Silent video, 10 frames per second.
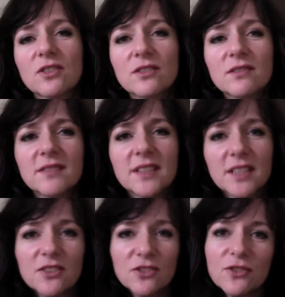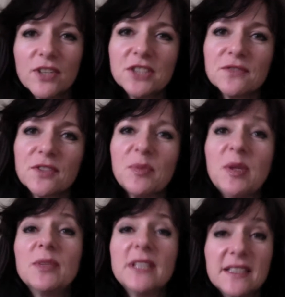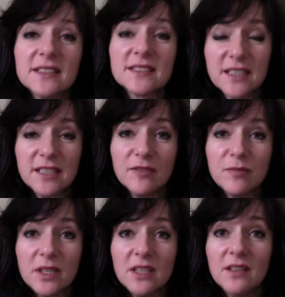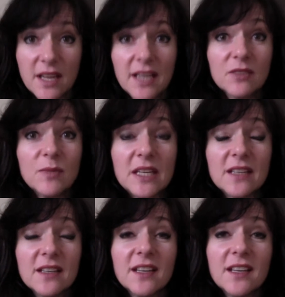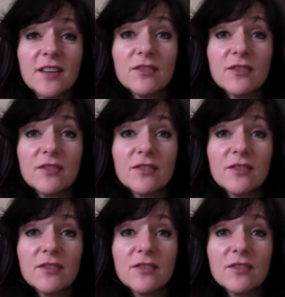So in consideration for the people either side of me and me,